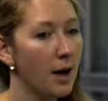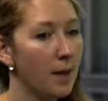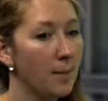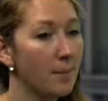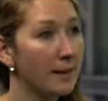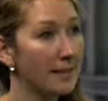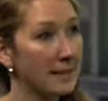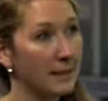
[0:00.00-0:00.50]

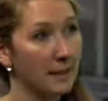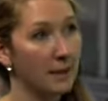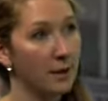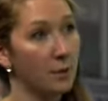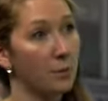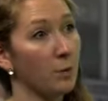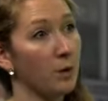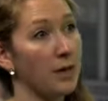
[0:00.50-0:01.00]

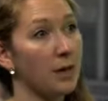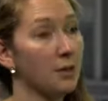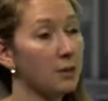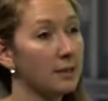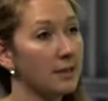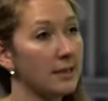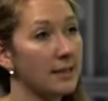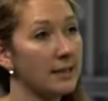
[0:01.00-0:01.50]
basically we
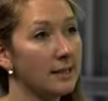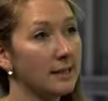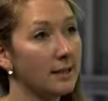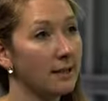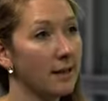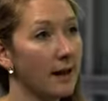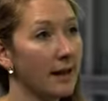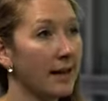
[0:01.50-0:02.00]
use these
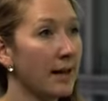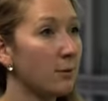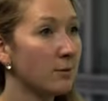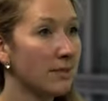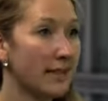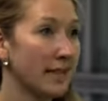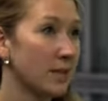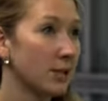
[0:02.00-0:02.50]

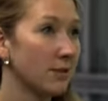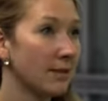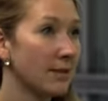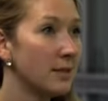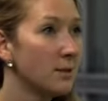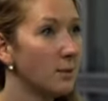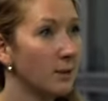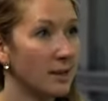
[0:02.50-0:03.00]
accounting
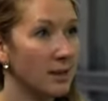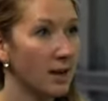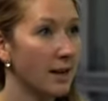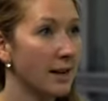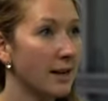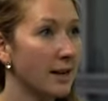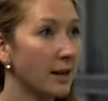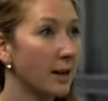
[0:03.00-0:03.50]
entries, which
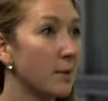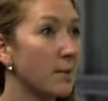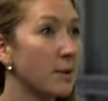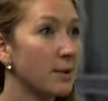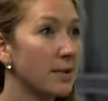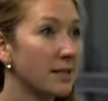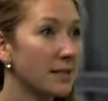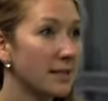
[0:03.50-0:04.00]
are in
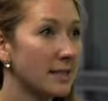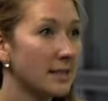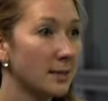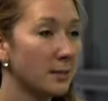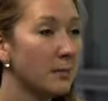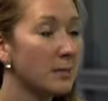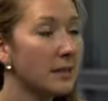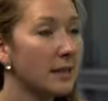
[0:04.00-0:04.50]
computer
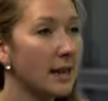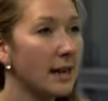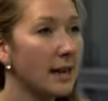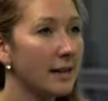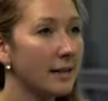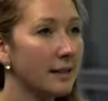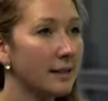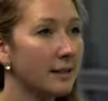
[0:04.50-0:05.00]
systems,
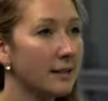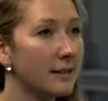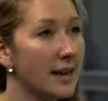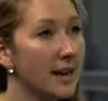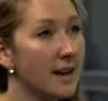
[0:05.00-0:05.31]
and they